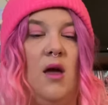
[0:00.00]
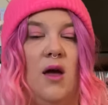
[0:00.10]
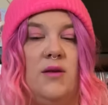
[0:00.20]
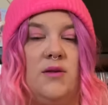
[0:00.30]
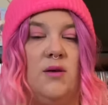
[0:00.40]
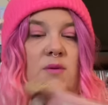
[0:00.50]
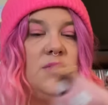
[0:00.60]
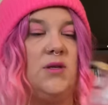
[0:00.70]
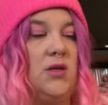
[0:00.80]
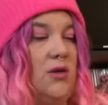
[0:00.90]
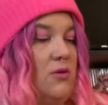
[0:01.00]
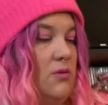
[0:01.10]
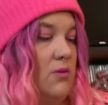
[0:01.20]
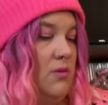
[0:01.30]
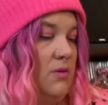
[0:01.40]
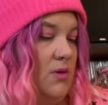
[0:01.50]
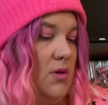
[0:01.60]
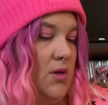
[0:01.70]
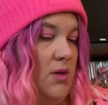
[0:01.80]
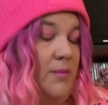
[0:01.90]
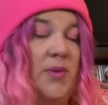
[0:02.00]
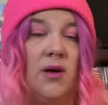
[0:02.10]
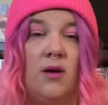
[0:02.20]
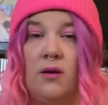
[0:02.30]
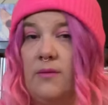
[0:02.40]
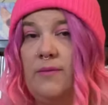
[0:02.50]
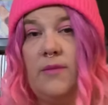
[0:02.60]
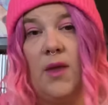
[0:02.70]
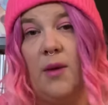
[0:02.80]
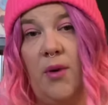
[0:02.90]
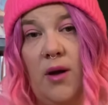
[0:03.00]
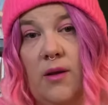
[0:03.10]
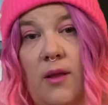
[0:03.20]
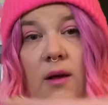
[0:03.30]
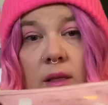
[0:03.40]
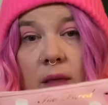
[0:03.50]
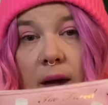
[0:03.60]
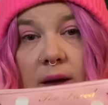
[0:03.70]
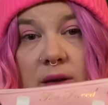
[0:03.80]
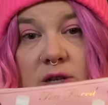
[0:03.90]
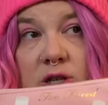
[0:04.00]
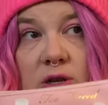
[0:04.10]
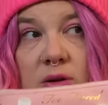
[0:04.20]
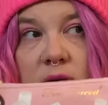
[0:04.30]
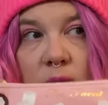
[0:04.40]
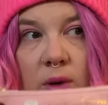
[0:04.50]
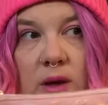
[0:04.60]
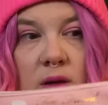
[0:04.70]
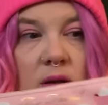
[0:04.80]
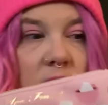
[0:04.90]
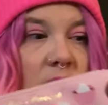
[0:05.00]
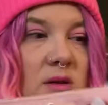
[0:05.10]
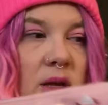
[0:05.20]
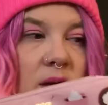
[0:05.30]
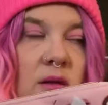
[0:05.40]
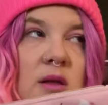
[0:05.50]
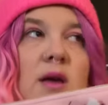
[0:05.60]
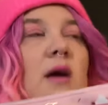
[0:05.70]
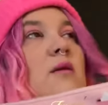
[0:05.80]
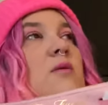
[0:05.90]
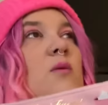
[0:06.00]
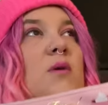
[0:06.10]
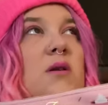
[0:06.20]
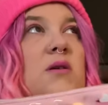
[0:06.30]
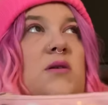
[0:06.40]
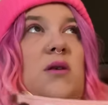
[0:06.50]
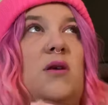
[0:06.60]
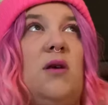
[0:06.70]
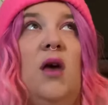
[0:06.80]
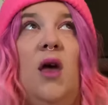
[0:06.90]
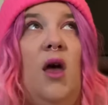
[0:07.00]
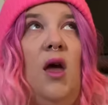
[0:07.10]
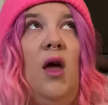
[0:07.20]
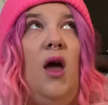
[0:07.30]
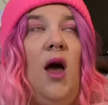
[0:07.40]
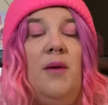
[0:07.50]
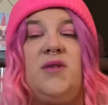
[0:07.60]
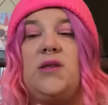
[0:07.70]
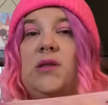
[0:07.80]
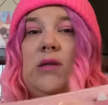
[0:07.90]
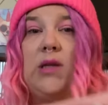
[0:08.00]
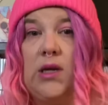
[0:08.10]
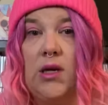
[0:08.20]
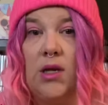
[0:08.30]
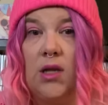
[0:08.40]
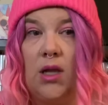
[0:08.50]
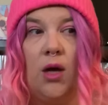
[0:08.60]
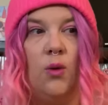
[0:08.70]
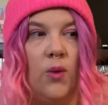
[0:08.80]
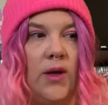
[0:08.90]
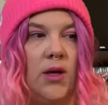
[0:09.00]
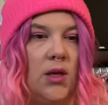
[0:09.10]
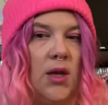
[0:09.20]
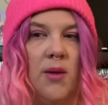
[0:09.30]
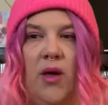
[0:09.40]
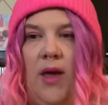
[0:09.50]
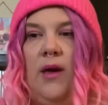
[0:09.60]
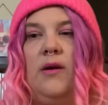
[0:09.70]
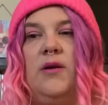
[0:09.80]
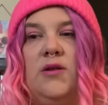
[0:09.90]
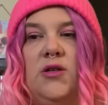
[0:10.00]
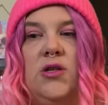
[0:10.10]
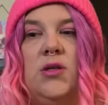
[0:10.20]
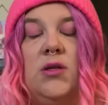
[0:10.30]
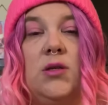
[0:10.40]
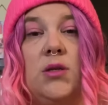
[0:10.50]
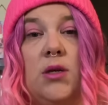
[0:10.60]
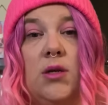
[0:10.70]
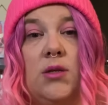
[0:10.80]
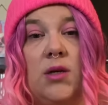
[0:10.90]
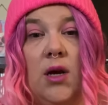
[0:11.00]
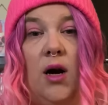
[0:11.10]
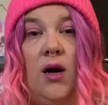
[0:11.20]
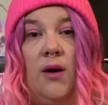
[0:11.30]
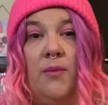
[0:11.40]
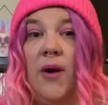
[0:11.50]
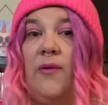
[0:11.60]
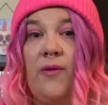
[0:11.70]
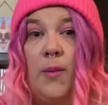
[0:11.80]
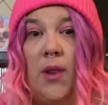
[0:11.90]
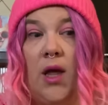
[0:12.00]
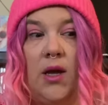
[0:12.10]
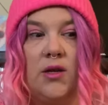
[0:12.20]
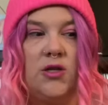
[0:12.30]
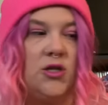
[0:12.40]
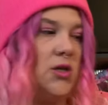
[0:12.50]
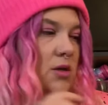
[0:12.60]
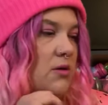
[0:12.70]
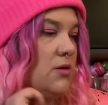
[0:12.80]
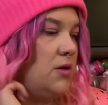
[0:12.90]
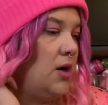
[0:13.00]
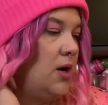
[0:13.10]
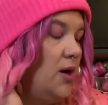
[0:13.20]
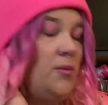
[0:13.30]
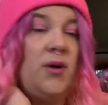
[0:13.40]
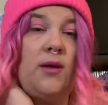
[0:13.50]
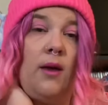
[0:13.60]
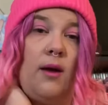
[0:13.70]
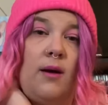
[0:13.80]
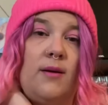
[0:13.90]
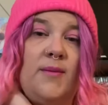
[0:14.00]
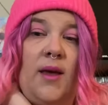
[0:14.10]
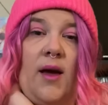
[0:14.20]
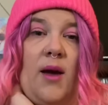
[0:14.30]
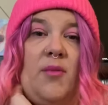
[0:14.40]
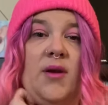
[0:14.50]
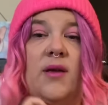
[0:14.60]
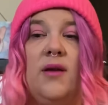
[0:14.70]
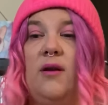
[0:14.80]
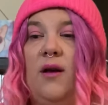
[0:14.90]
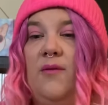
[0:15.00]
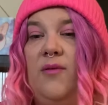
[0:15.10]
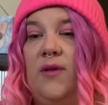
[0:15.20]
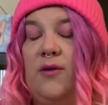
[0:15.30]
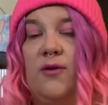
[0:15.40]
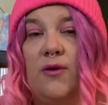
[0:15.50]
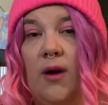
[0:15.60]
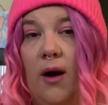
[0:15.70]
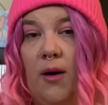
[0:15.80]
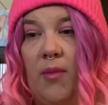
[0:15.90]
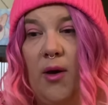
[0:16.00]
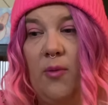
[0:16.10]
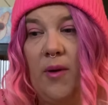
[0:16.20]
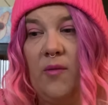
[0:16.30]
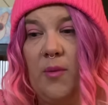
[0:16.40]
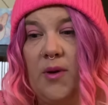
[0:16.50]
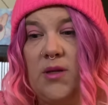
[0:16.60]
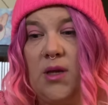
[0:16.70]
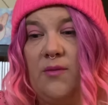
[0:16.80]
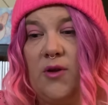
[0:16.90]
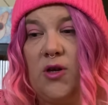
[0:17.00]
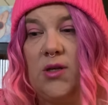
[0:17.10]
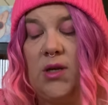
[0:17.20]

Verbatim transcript: I thought it was cute. But I bought it, like, last year waiting because, like, I don't know what it is, like... I'm still waiting on packages to come from last year. But yeah, I'm going to get off here. Um, I hope everybody's having a good